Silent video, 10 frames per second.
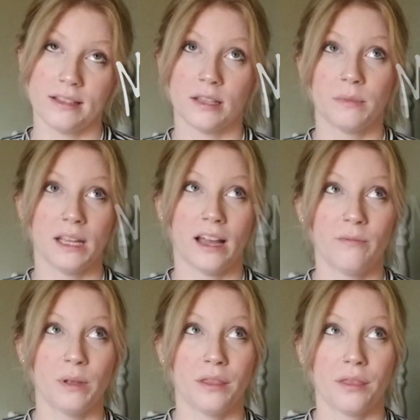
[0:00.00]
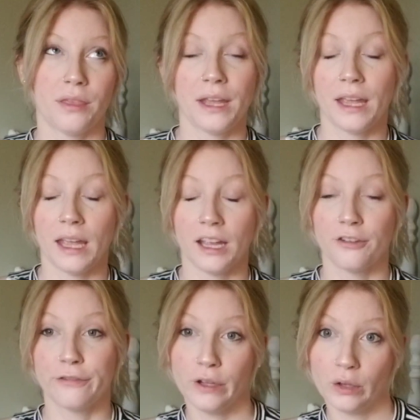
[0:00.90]
something I've been thinking and
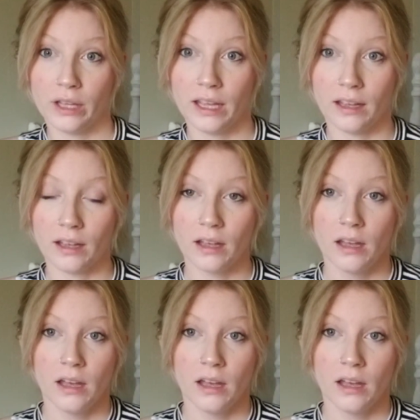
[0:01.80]
feeling